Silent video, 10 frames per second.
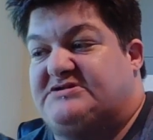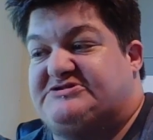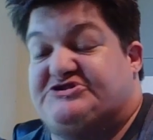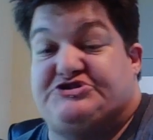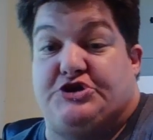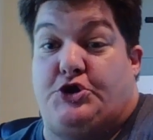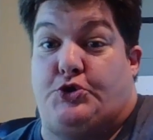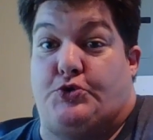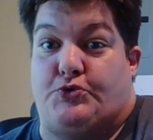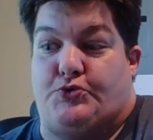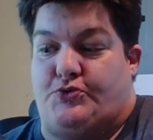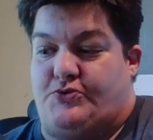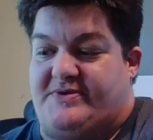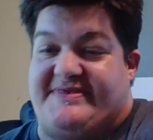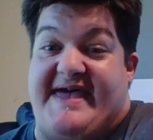So
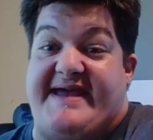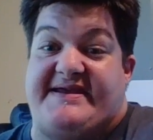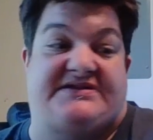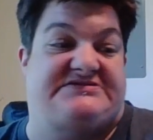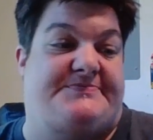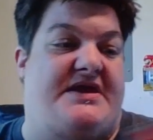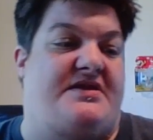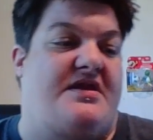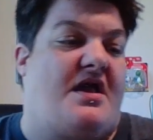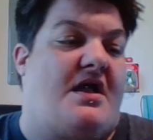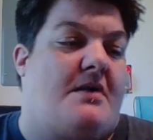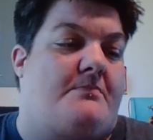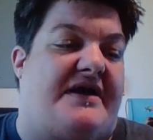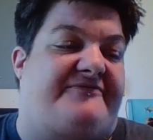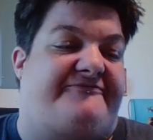that has been
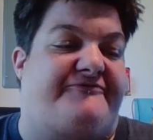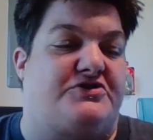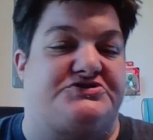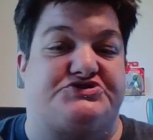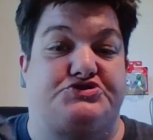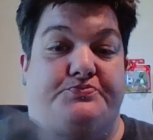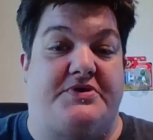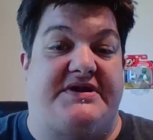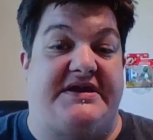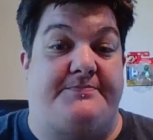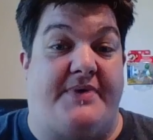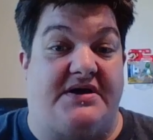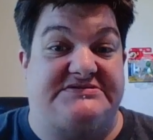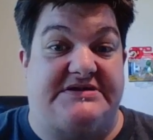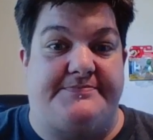my first Super Geek
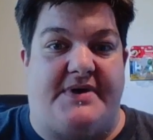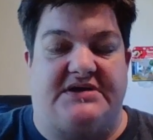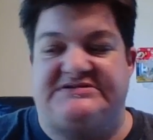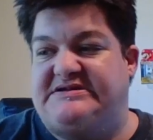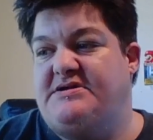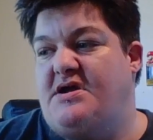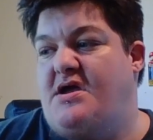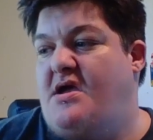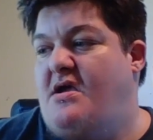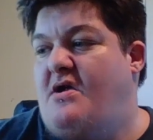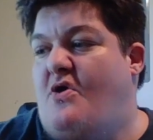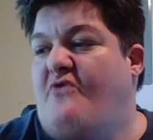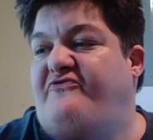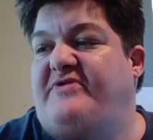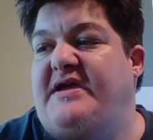Box unboxing.
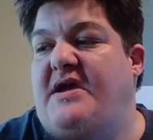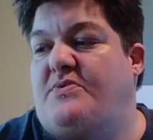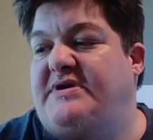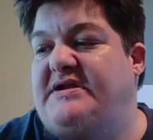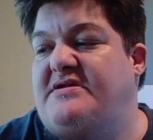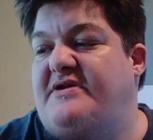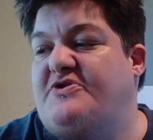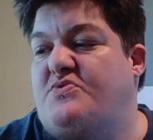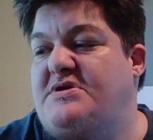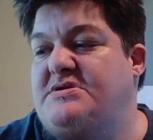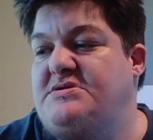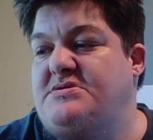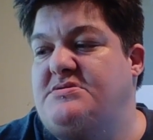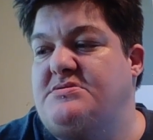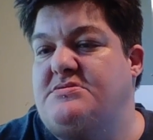Hopefully I will get another
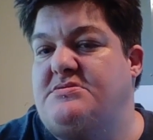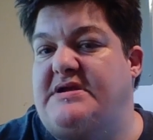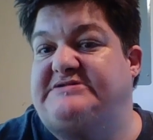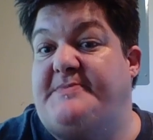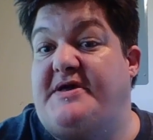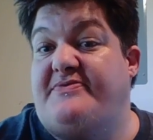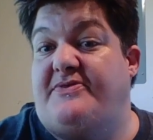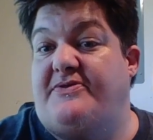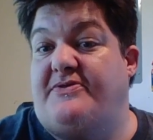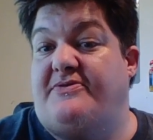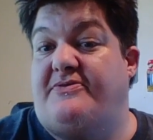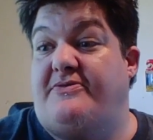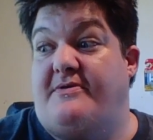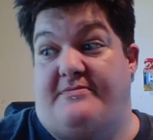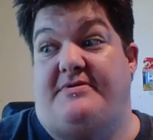one next month.
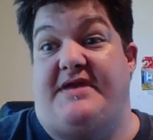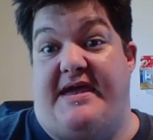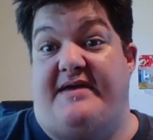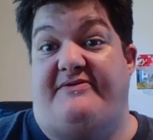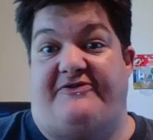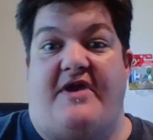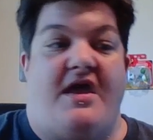Yes.